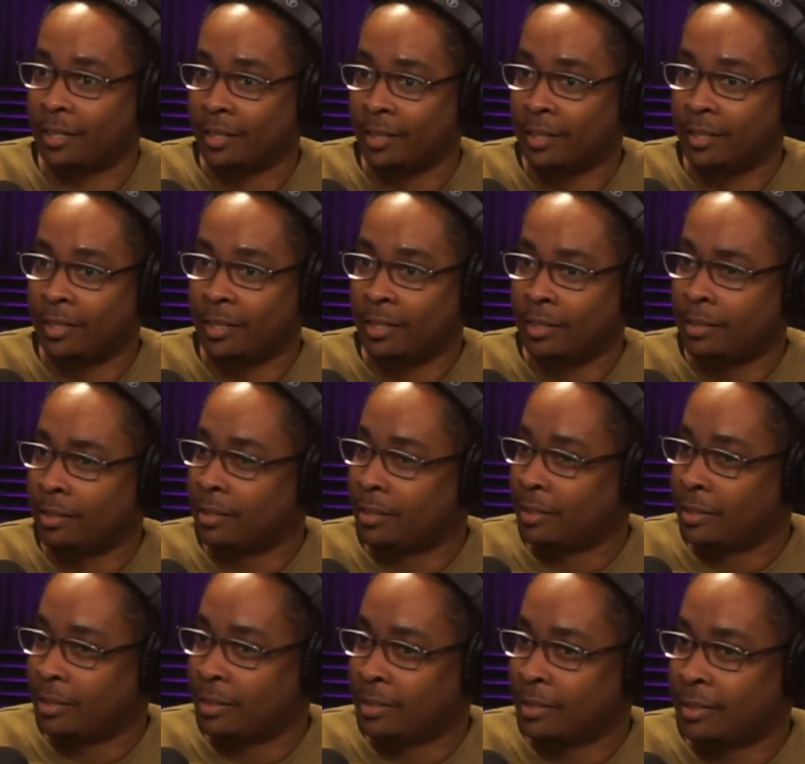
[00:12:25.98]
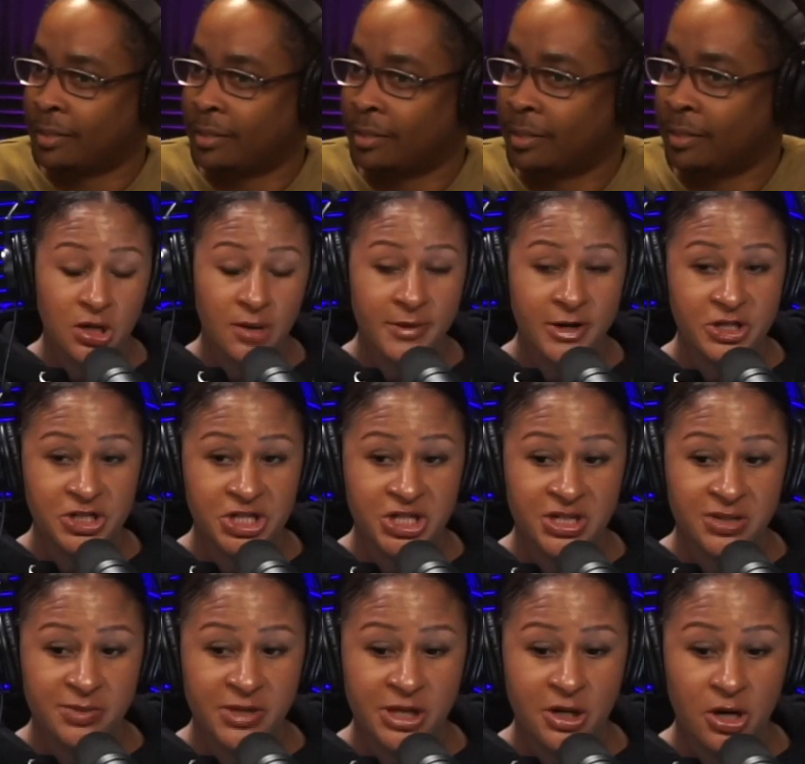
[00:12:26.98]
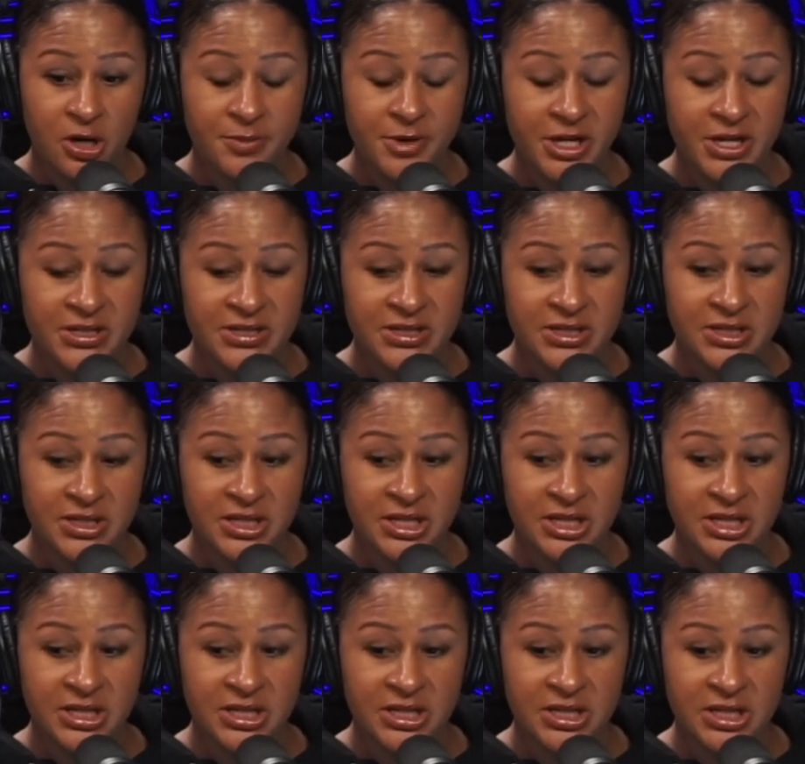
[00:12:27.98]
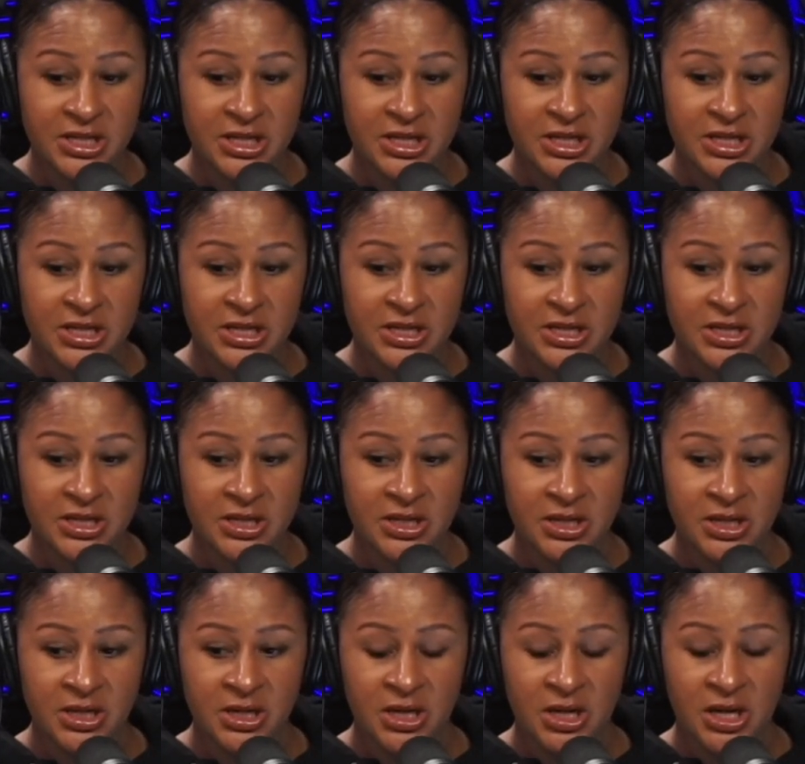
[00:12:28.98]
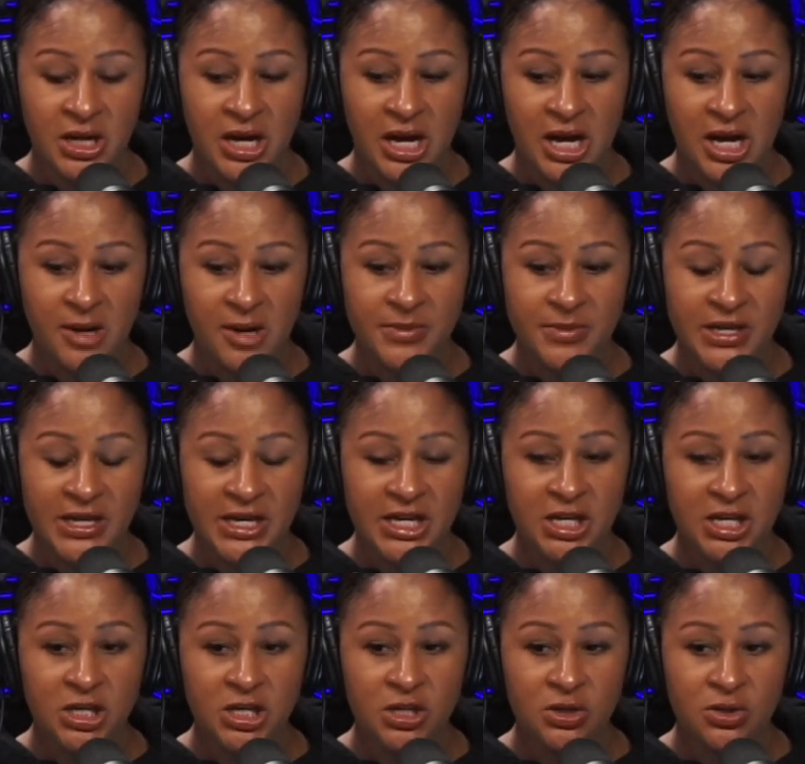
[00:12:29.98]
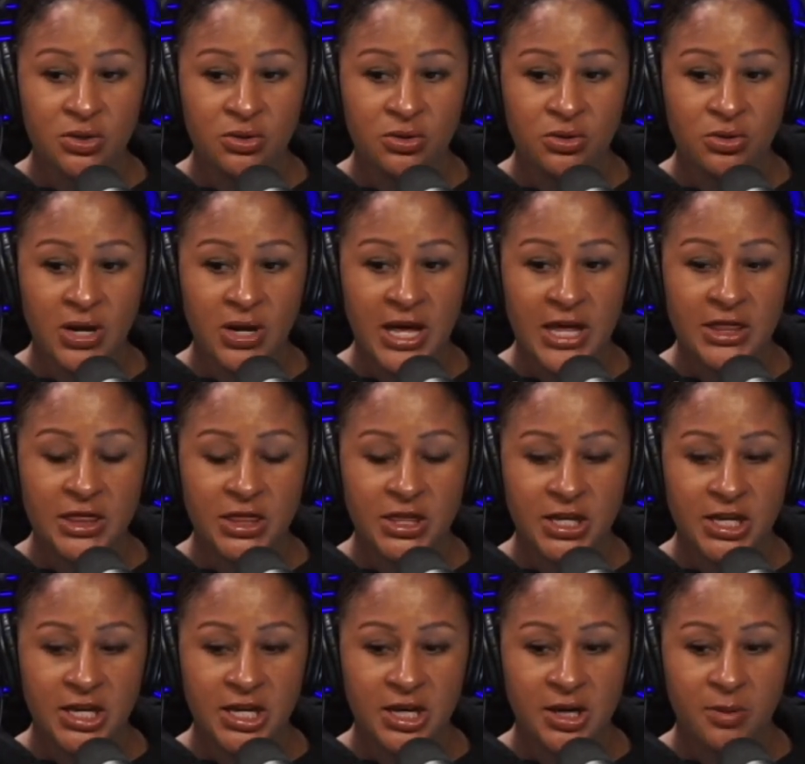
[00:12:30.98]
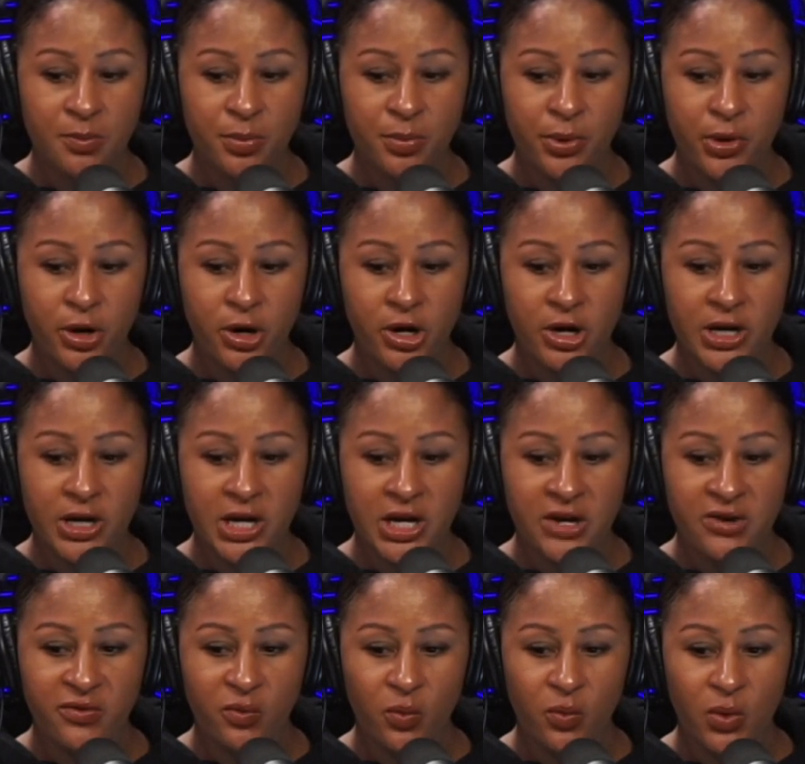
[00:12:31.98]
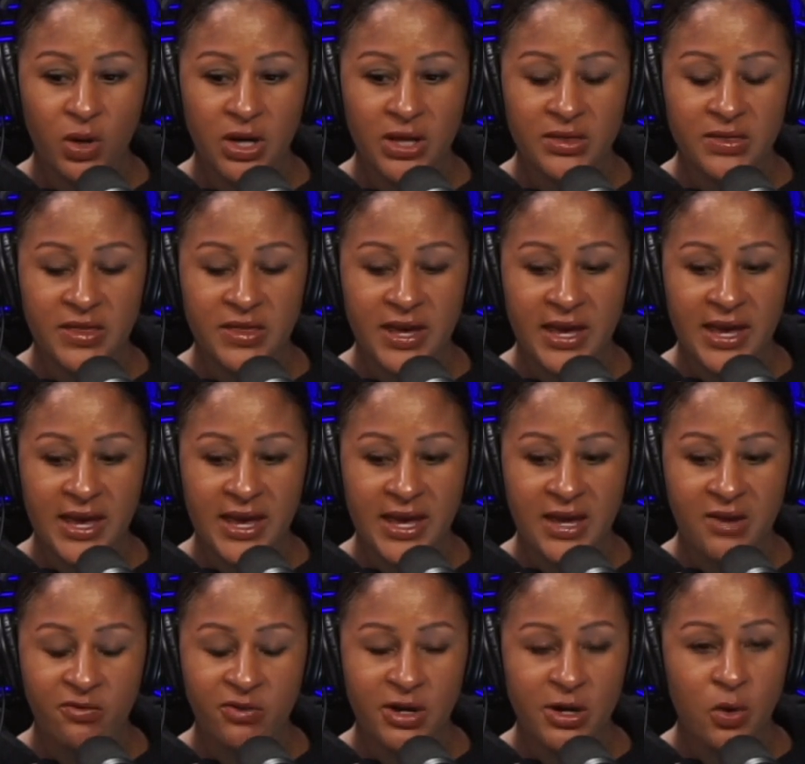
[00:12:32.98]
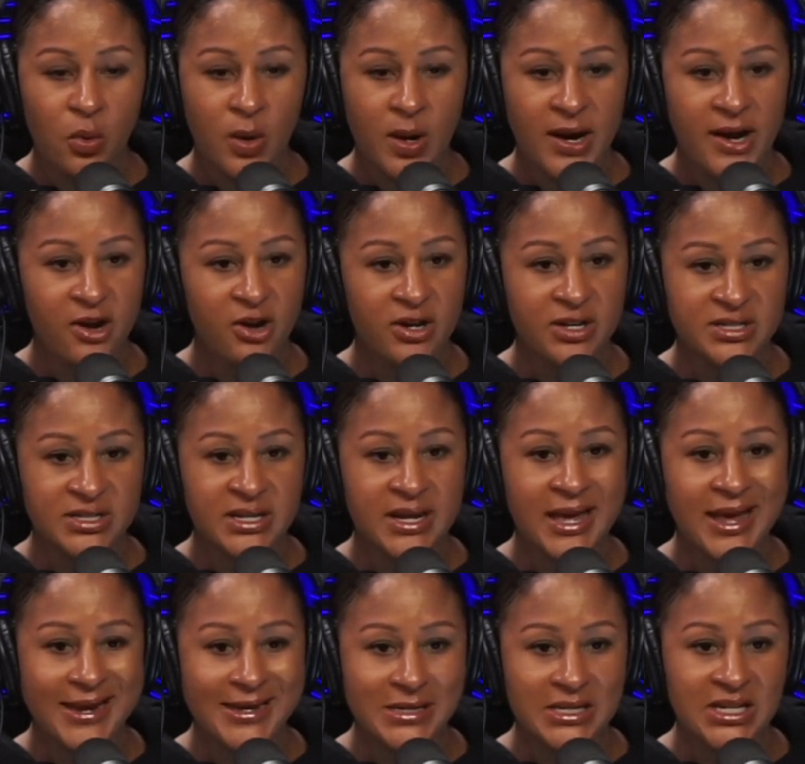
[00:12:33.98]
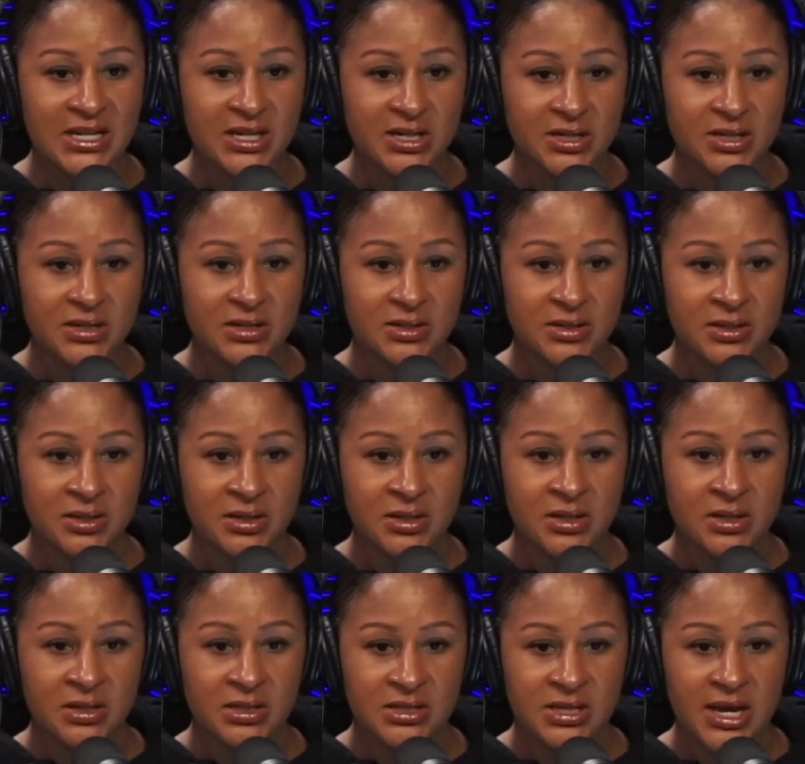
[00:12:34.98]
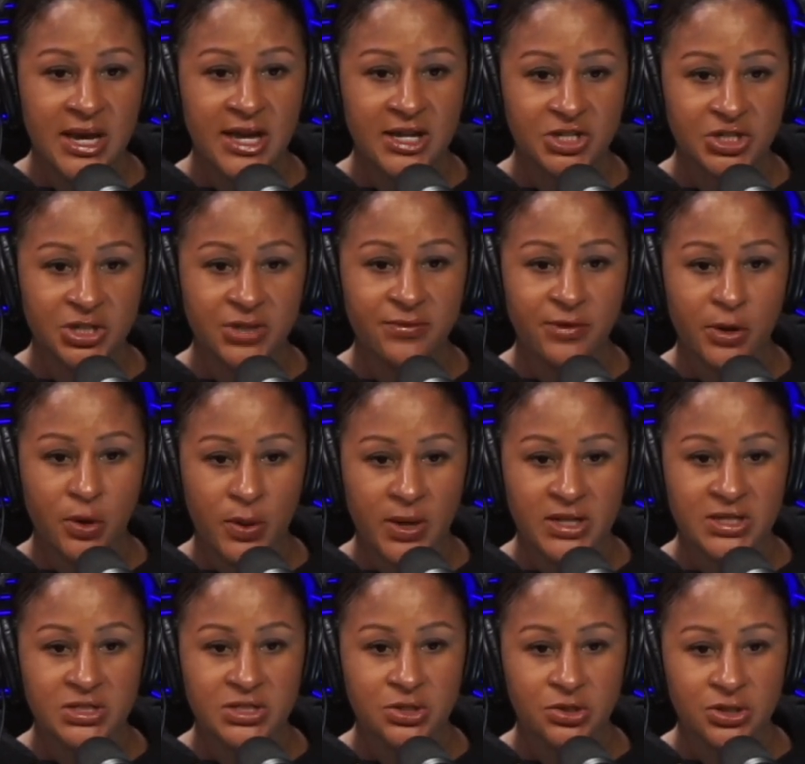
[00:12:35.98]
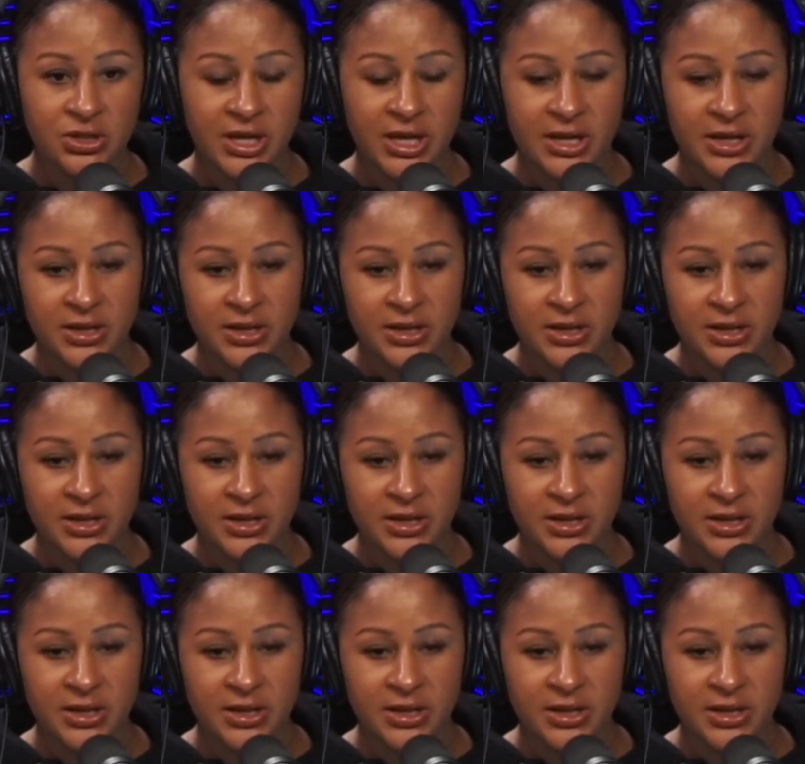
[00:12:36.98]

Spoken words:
Yeah. So actually, let's talk about GDPR, because in the EU, I think part of what they require is an ID to actually request your data.